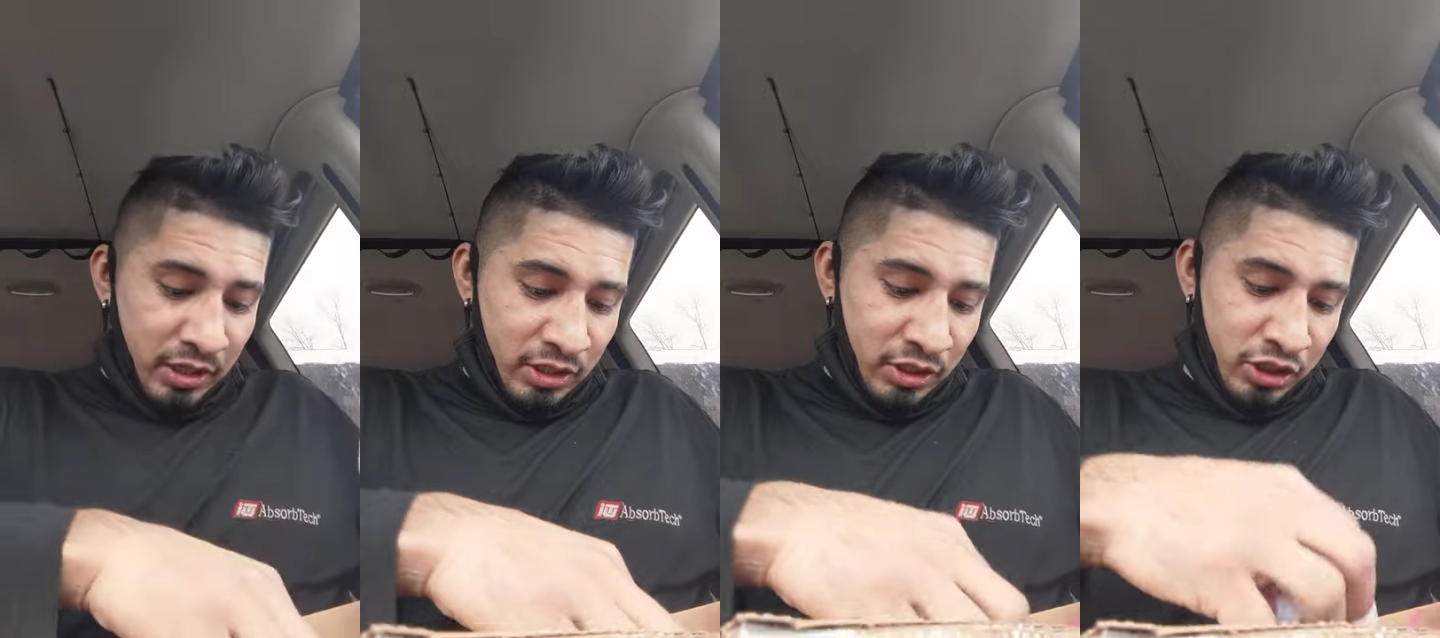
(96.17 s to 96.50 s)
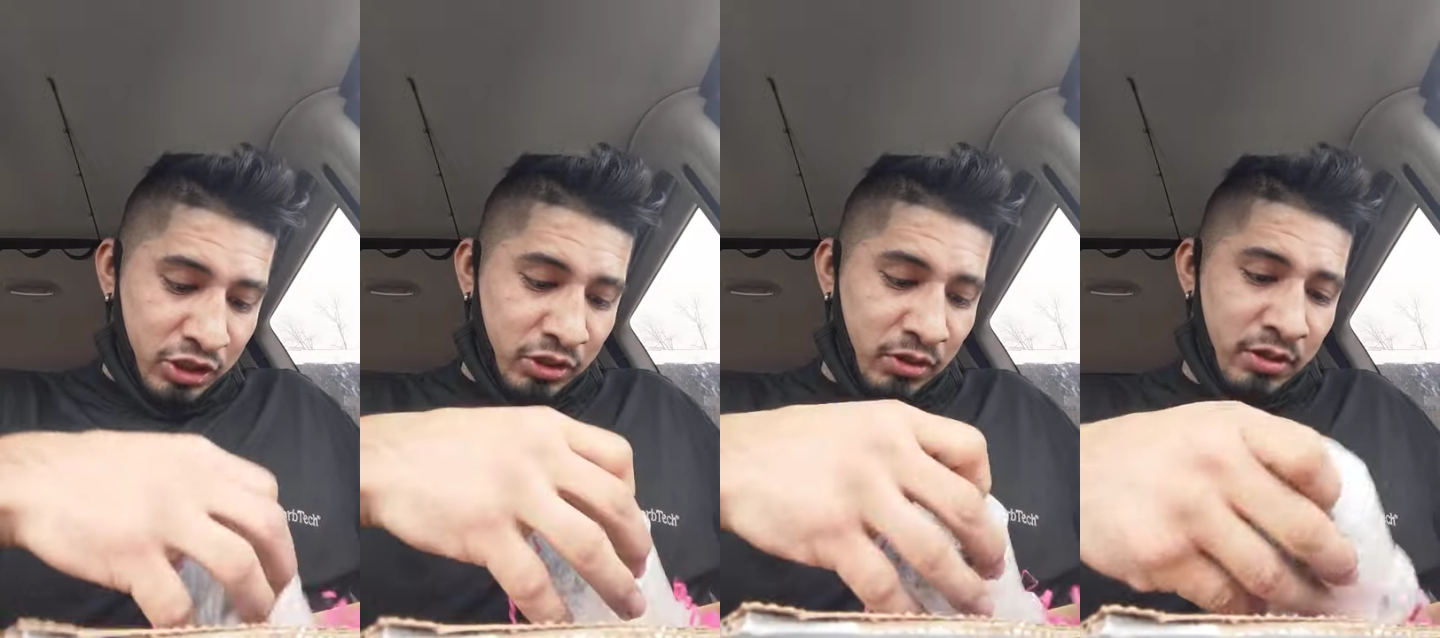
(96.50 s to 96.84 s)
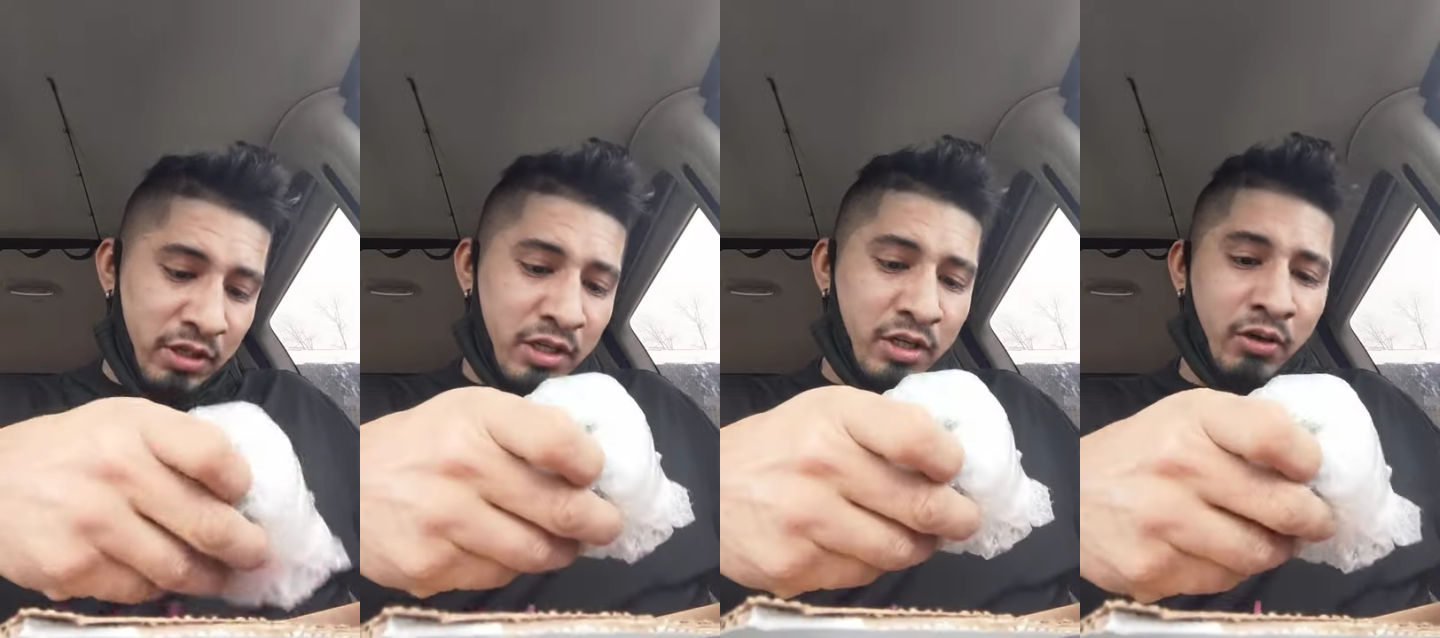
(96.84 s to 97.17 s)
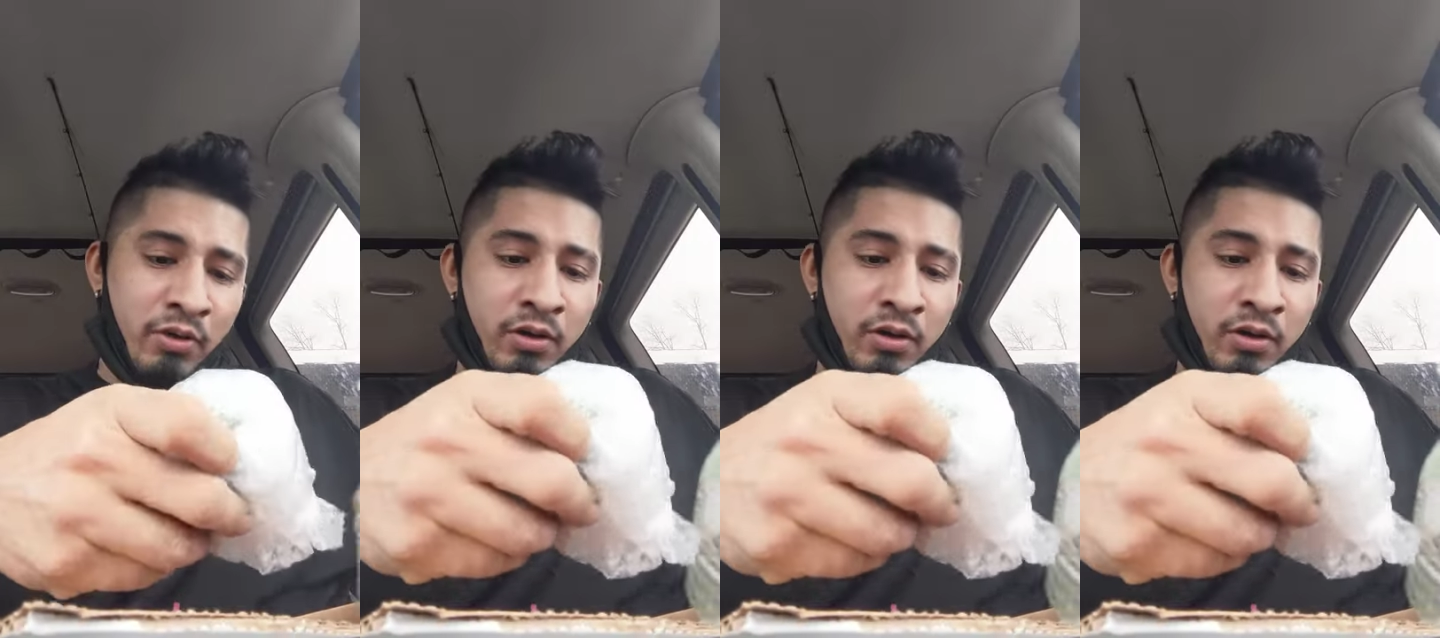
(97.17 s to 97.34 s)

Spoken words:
and Nijona.